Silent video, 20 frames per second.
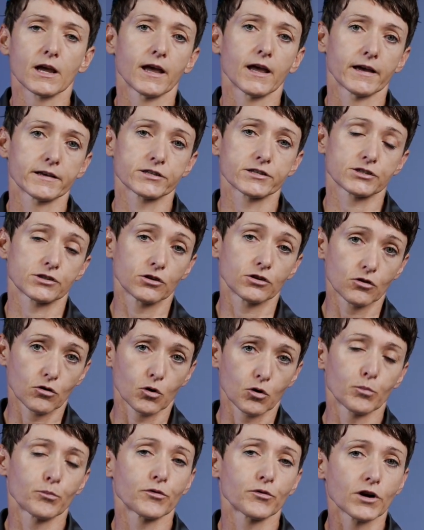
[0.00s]
as
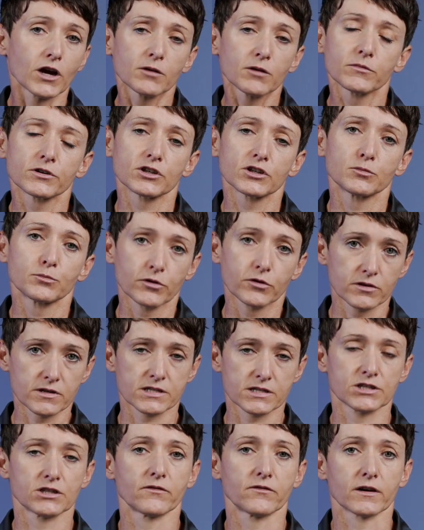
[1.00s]
your primary
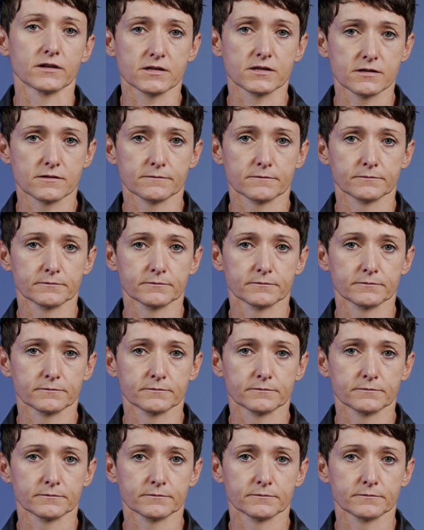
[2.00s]
buoyancy device?